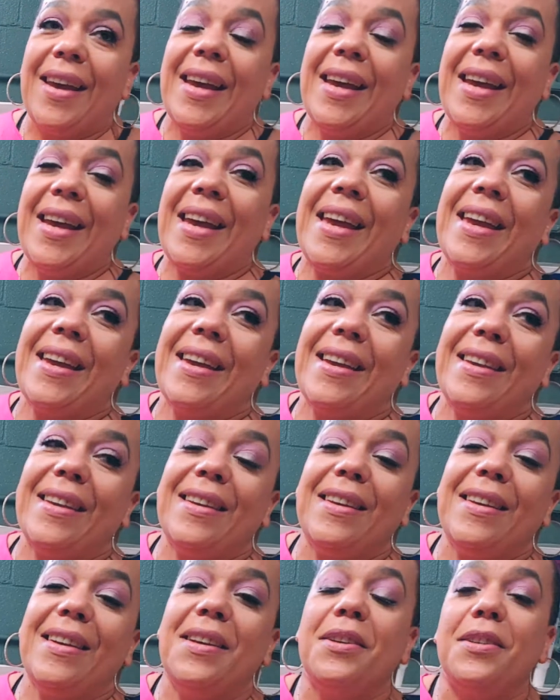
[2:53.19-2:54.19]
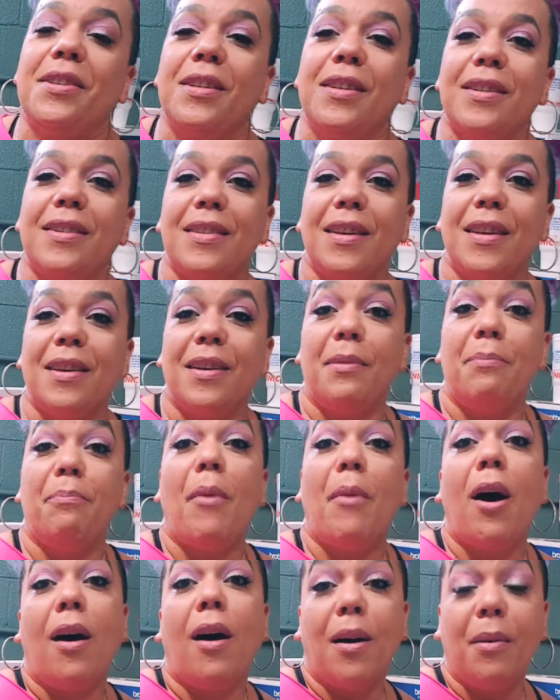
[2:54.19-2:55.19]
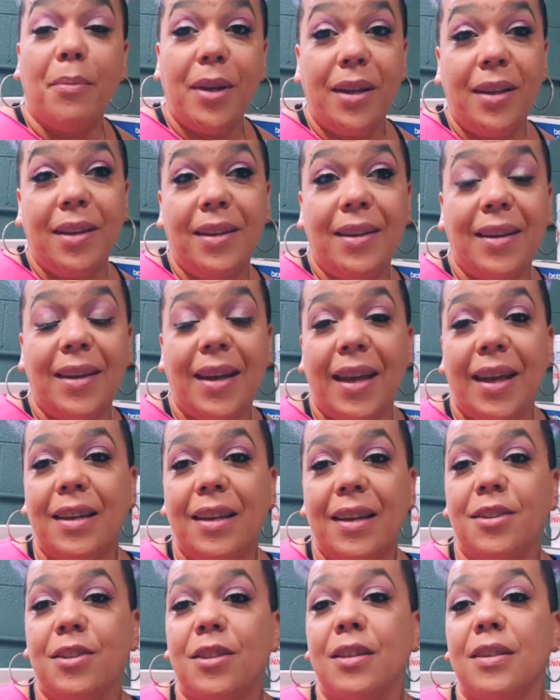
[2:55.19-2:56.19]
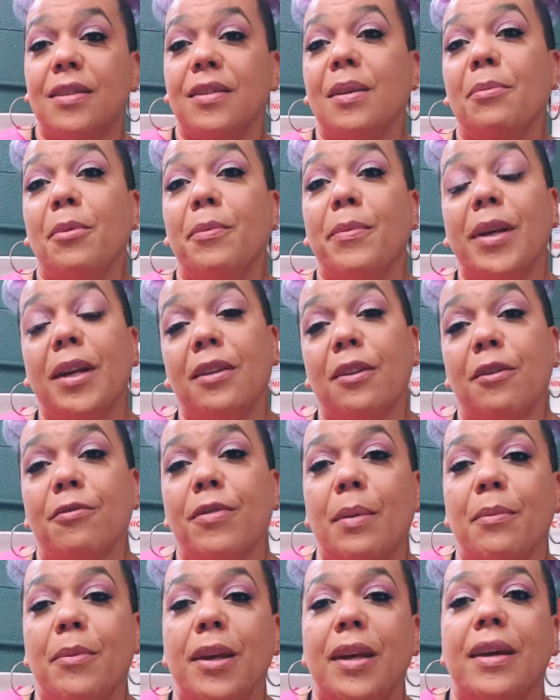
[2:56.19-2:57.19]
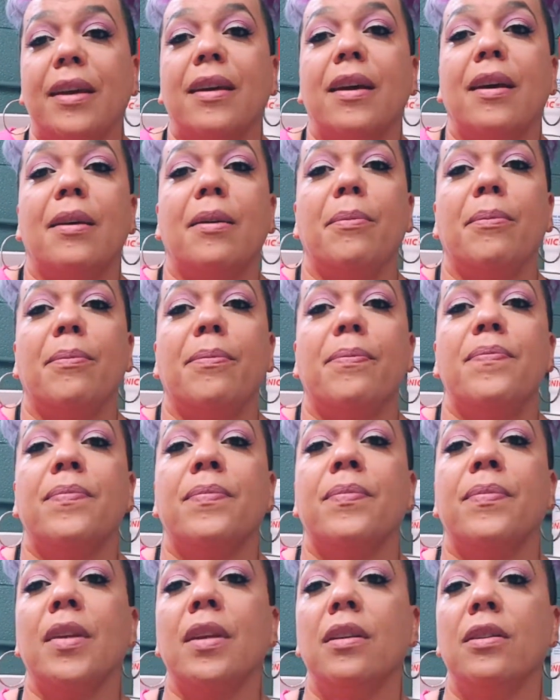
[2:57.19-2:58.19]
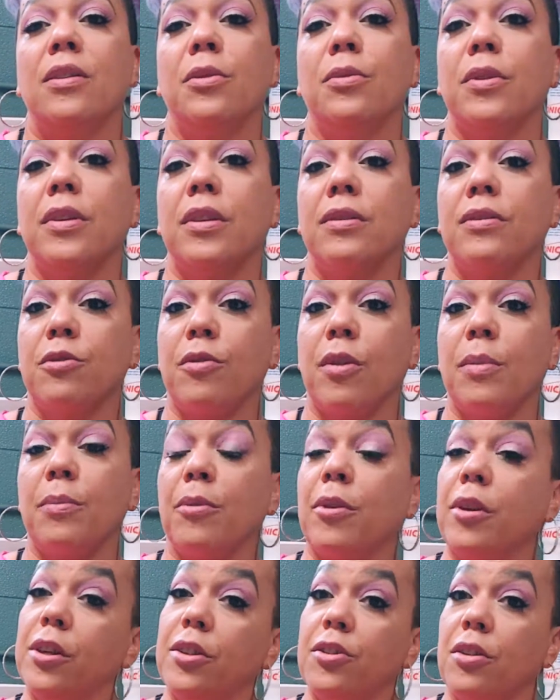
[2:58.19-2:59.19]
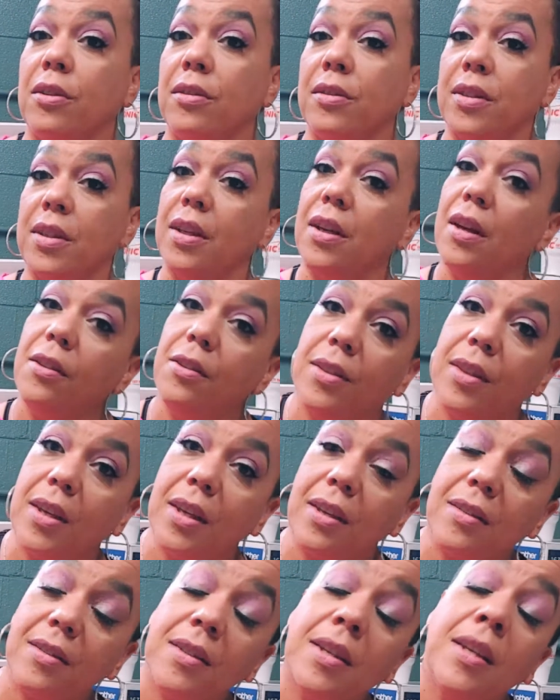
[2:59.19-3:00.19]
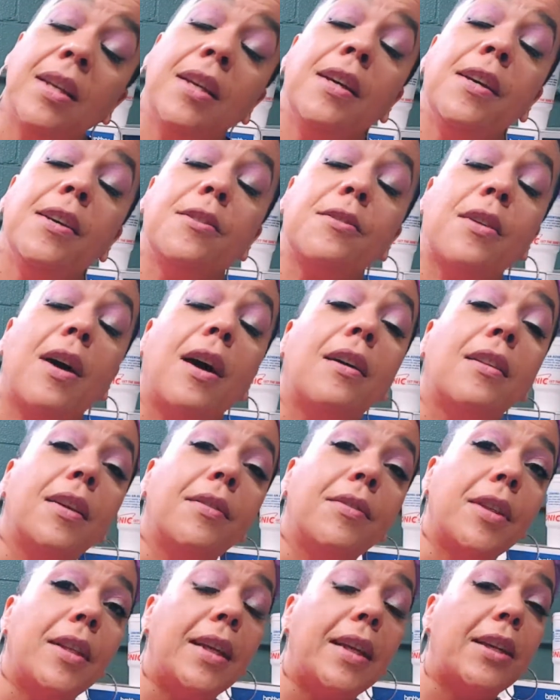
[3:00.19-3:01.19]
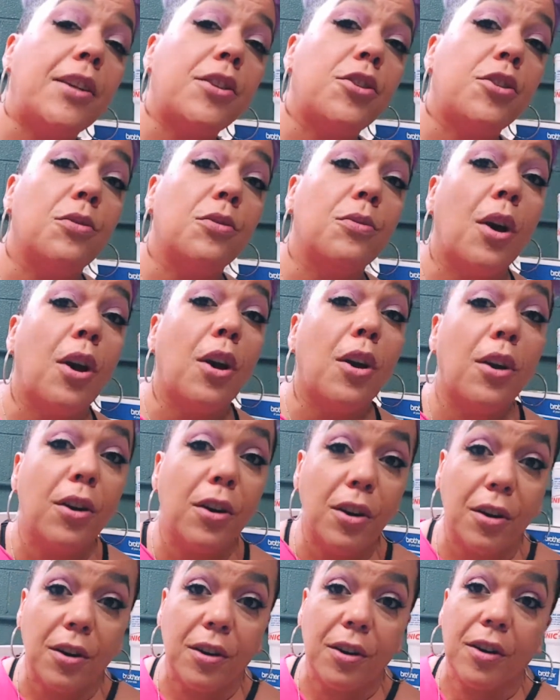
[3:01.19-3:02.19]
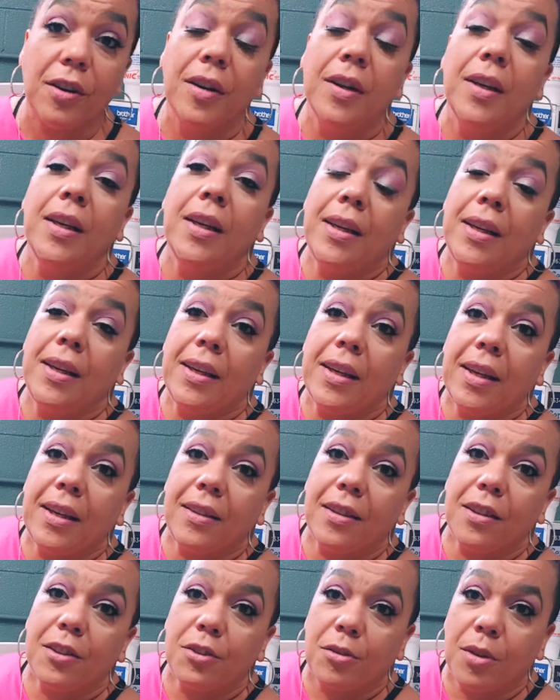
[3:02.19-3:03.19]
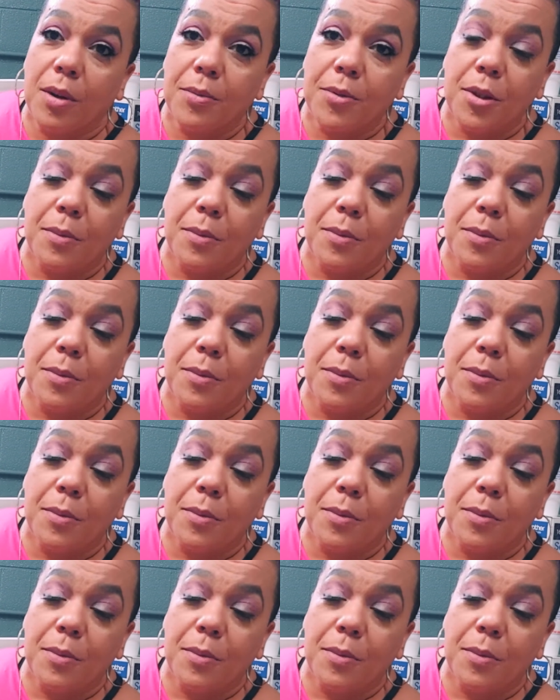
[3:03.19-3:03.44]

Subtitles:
And she's a mom, and she's supplementing their family income doing screen printed shirts and other things. So I'll leave a link to her in the description